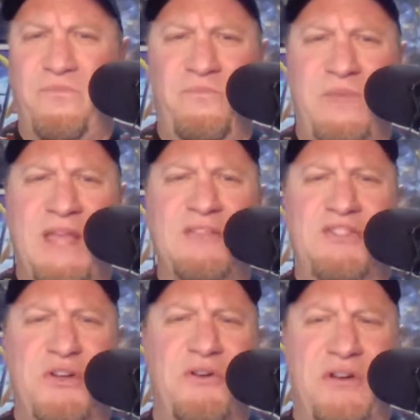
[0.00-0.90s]

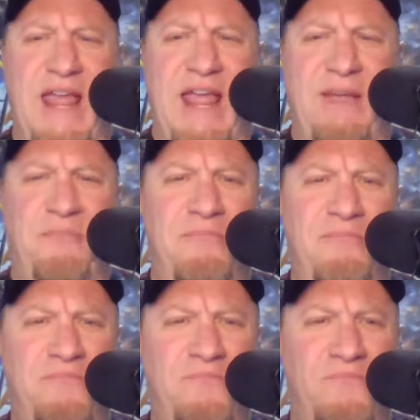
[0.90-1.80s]
Insert name,
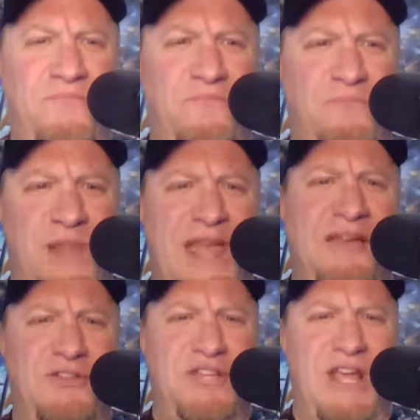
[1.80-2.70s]

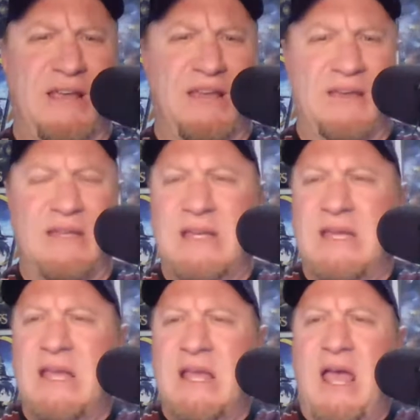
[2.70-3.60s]
bland chick.
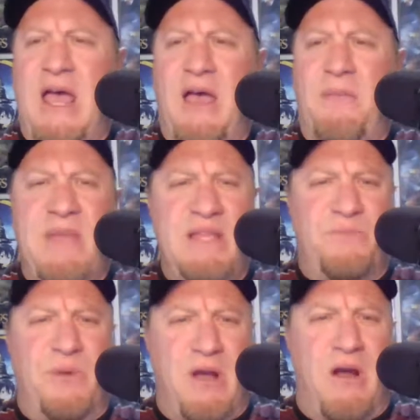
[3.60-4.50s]
Meets
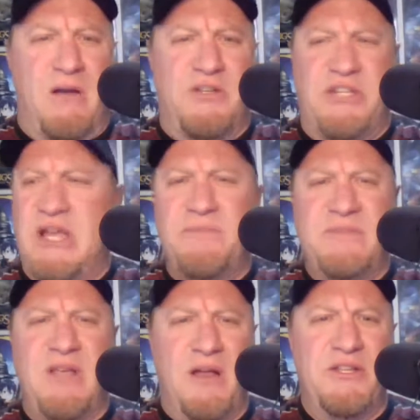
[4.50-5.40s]
Picard. She
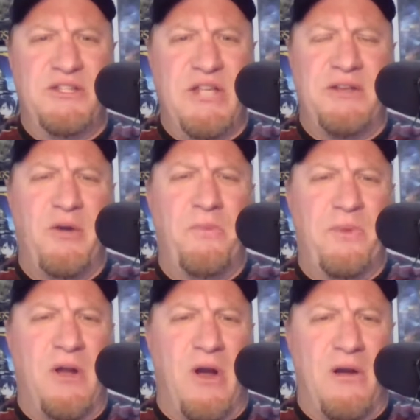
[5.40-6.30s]
comes on to Chateau
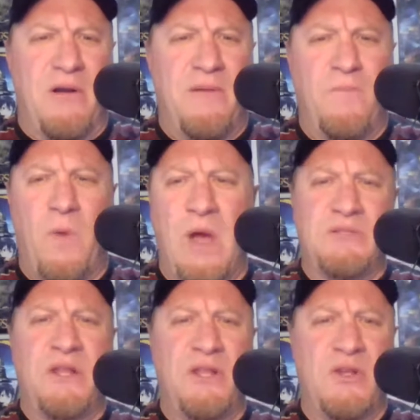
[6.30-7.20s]
Picard, walks
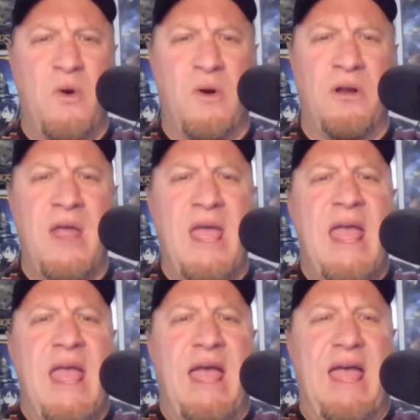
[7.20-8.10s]
around the corner,
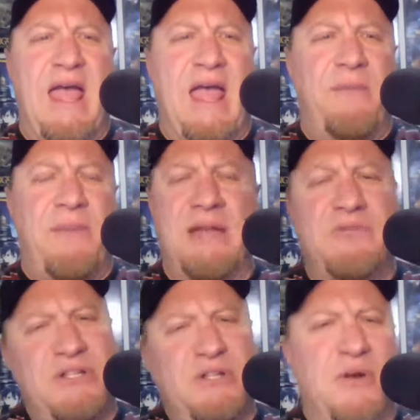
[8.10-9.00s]
and
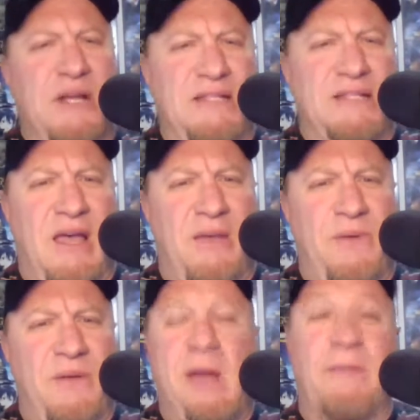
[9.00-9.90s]
Patrick Stewart gets up.
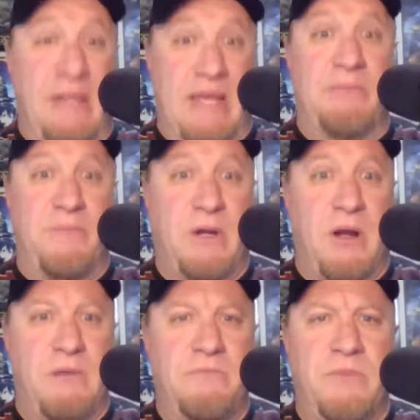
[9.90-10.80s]
I mean, Captain
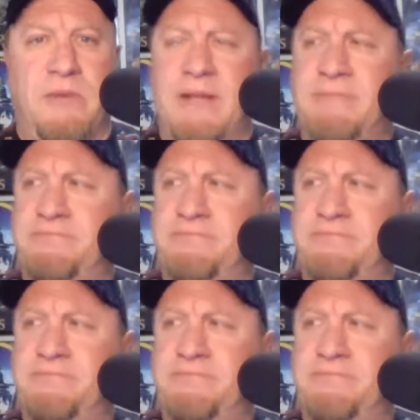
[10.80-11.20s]
Picard, pardon me.